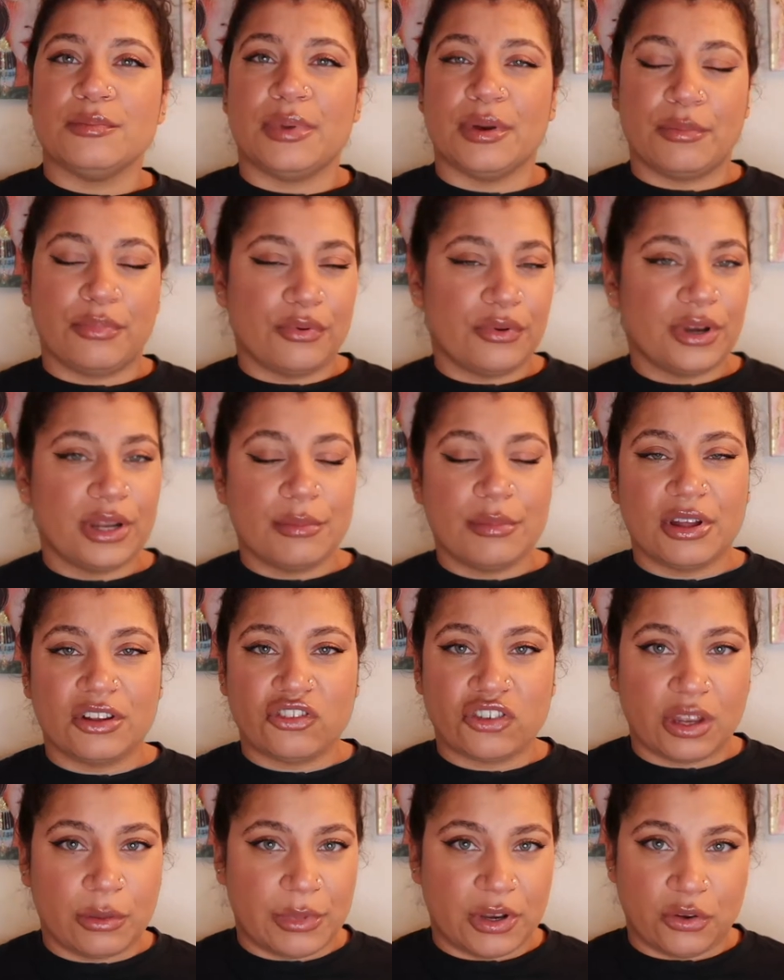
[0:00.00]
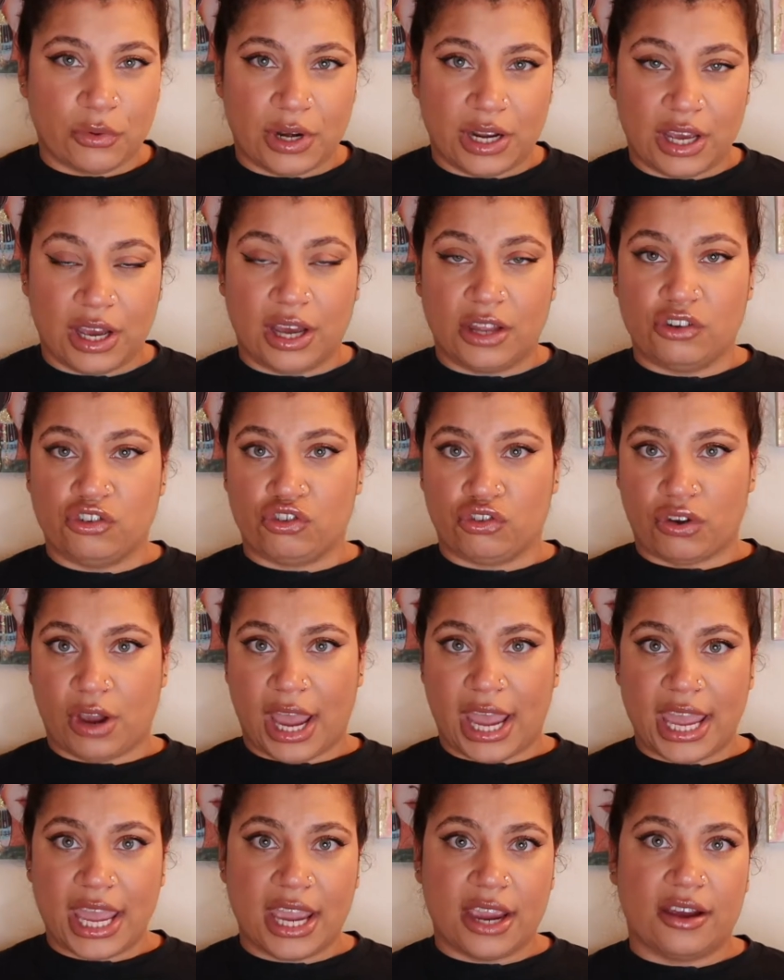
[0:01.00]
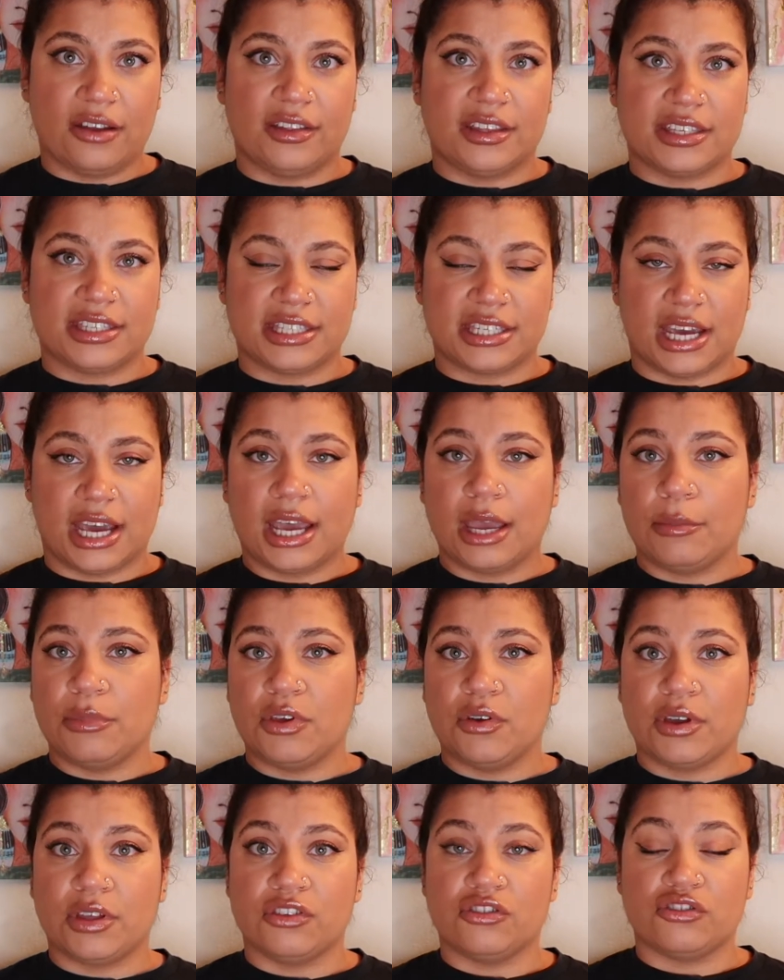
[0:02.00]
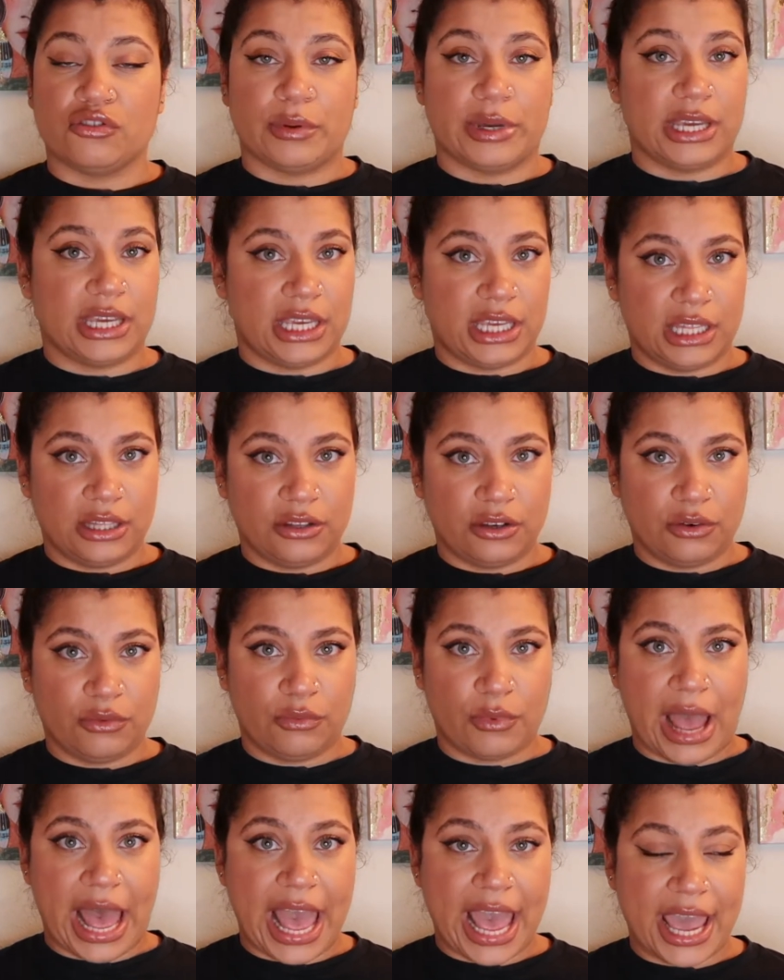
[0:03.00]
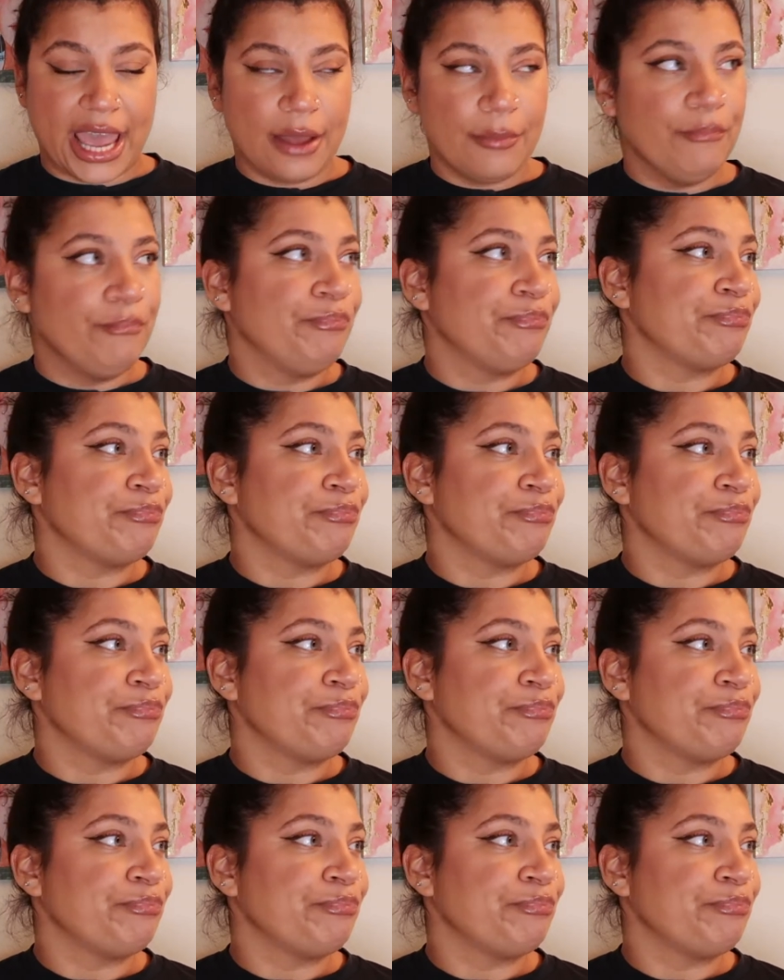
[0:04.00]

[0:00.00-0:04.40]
but pretty much gonna be doing it on dry hair this time. You can do it either way.